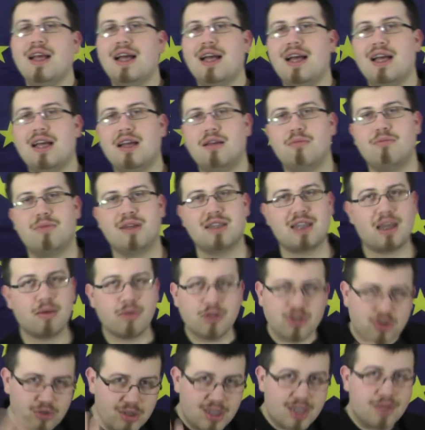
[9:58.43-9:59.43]
But I
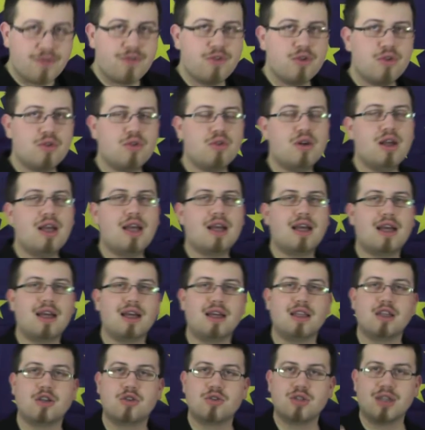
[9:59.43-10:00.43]
want to give you
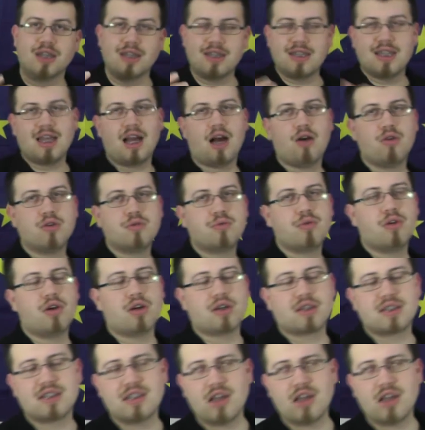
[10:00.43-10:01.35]
a good idea how it works.